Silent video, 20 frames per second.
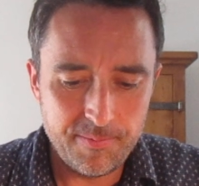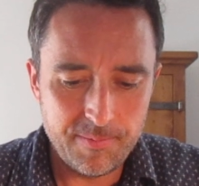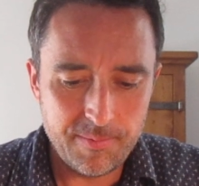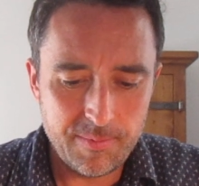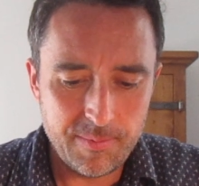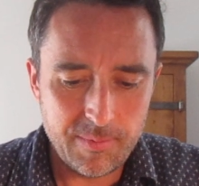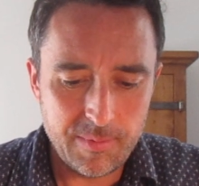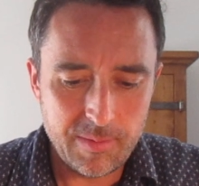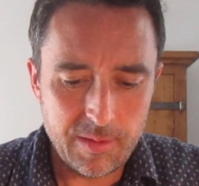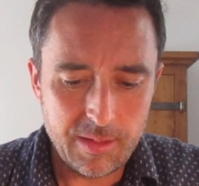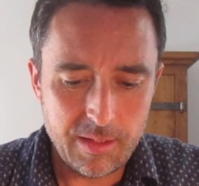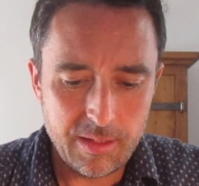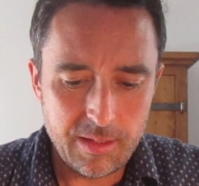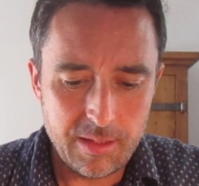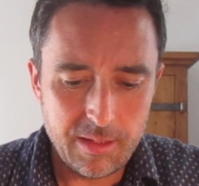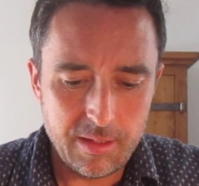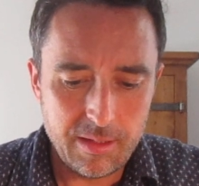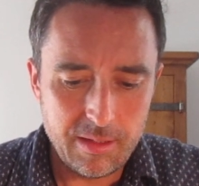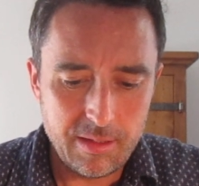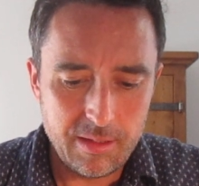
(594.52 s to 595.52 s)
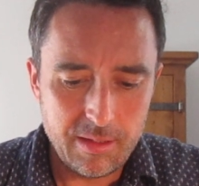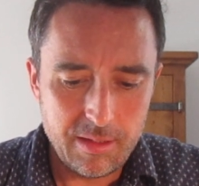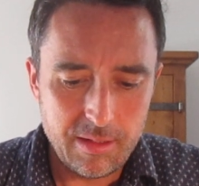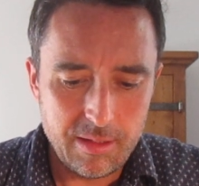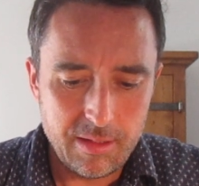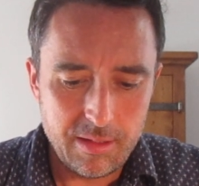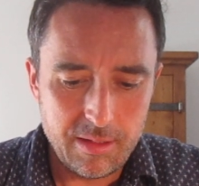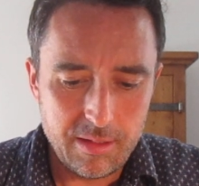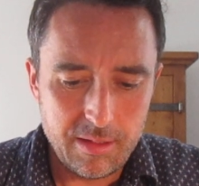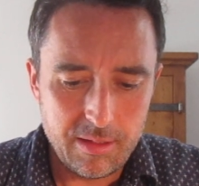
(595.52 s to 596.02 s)

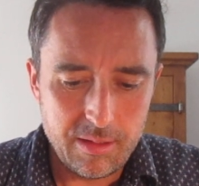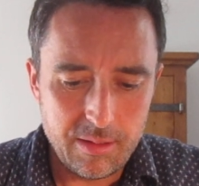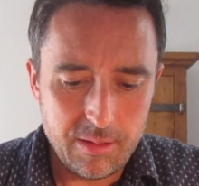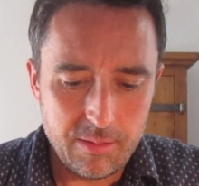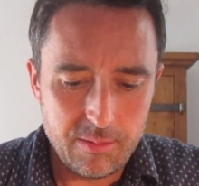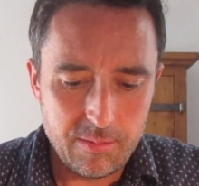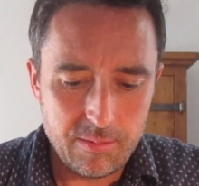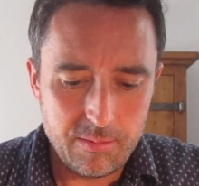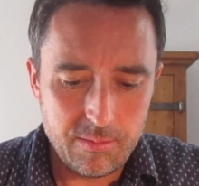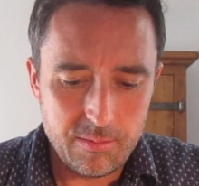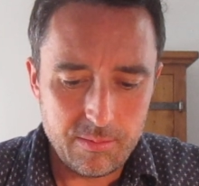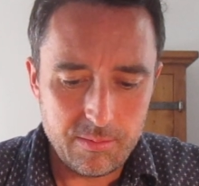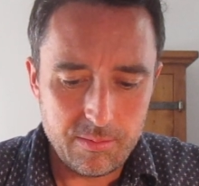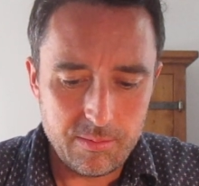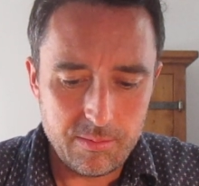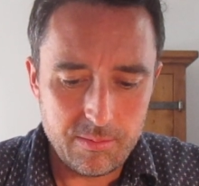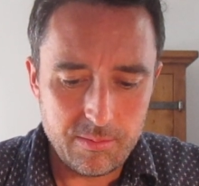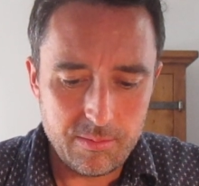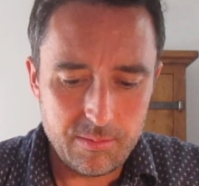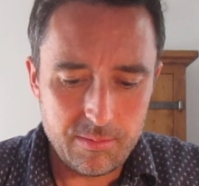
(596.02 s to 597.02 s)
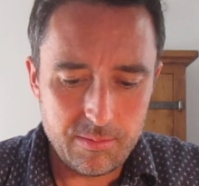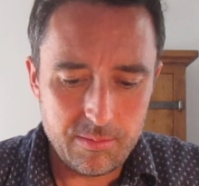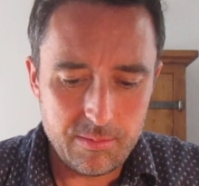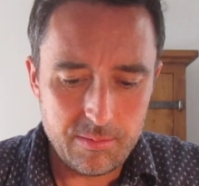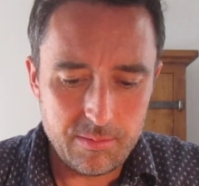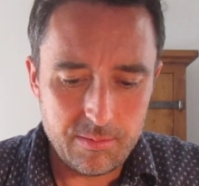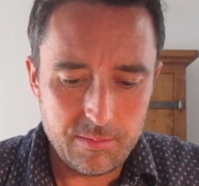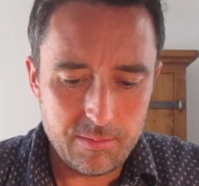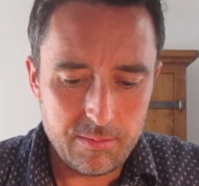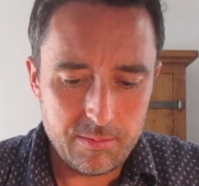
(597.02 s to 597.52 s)
No one is speaking in this clip.